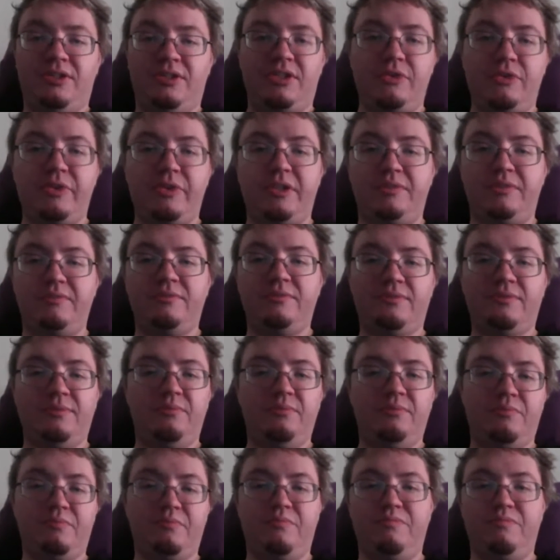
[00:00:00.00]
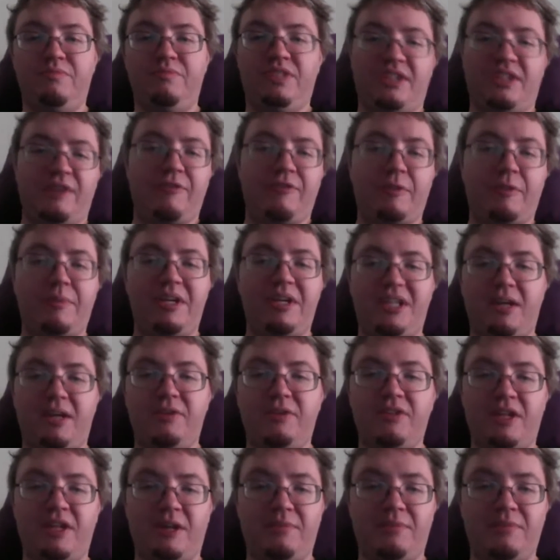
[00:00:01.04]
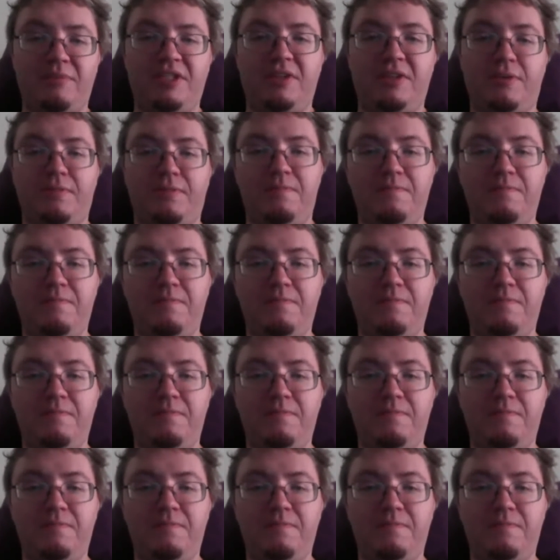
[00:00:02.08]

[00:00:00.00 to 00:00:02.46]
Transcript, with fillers: doing stuff on my downtime. So.